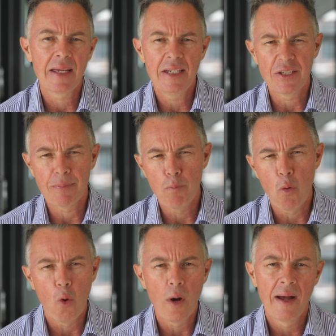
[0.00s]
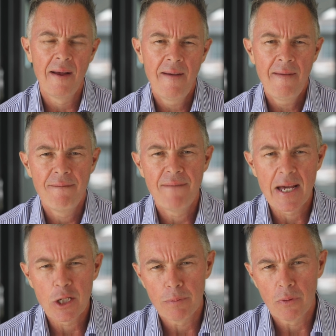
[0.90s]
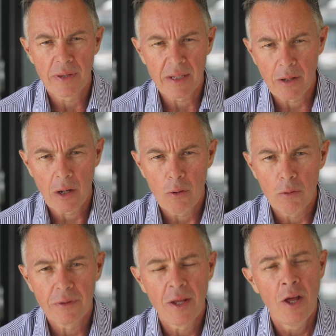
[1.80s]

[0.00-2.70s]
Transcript: is more valuable than gold.